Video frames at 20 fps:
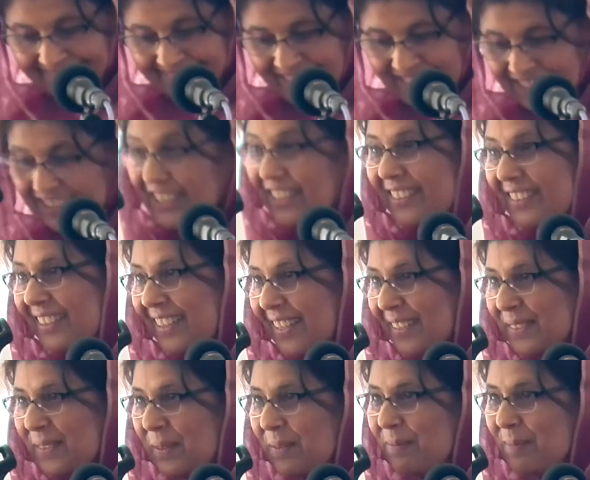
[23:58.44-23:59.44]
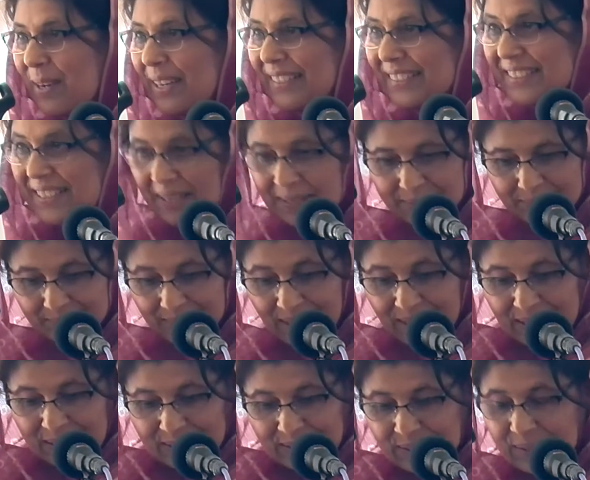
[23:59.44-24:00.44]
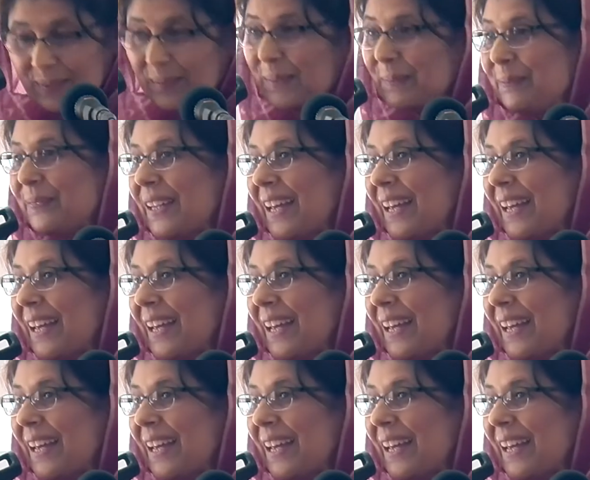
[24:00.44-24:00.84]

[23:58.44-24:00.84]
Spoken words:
reaching the end of my time. So